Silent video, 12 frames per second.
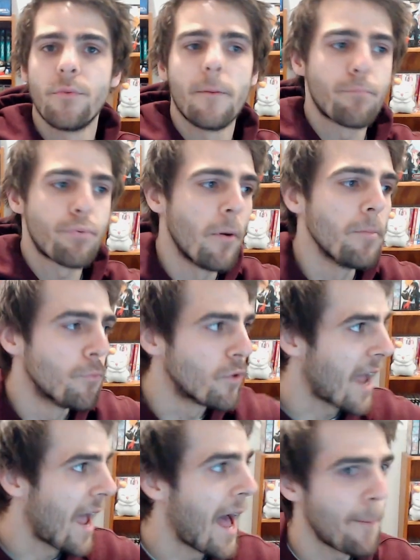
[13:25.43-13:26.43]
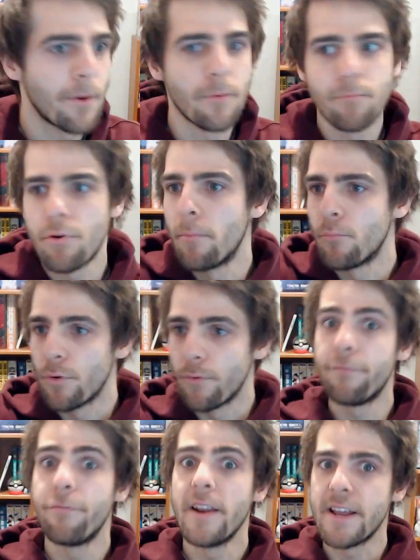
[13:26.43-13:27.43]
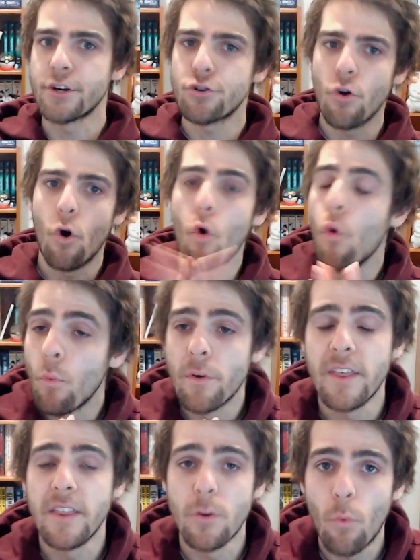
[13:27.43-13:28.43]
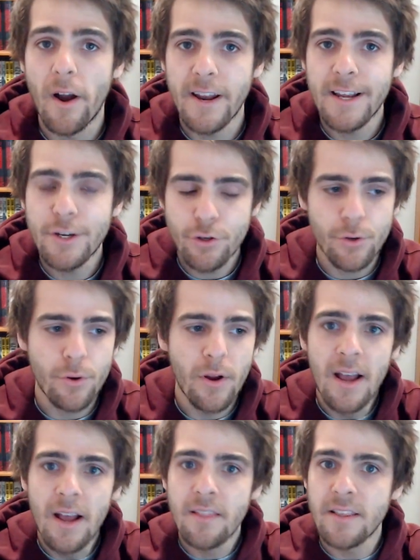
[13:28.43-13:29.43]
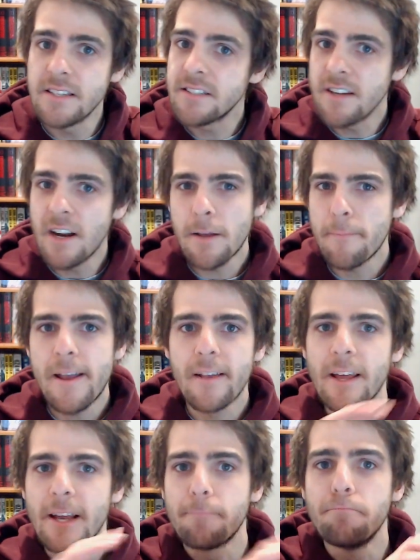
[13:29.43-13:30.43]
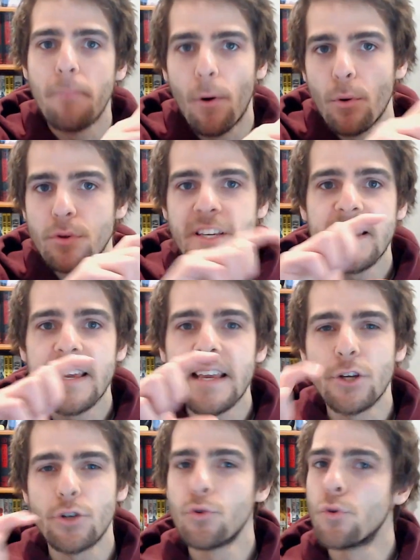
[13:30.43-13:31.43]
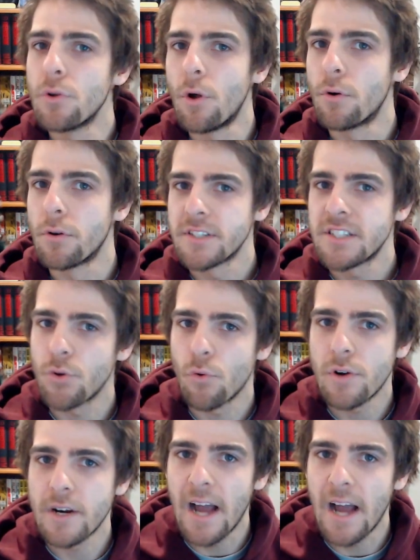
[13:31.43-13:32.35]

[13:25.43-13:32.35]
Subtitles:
problem would happen, problem would finish, all within the one issue, these started being like multi-issue long story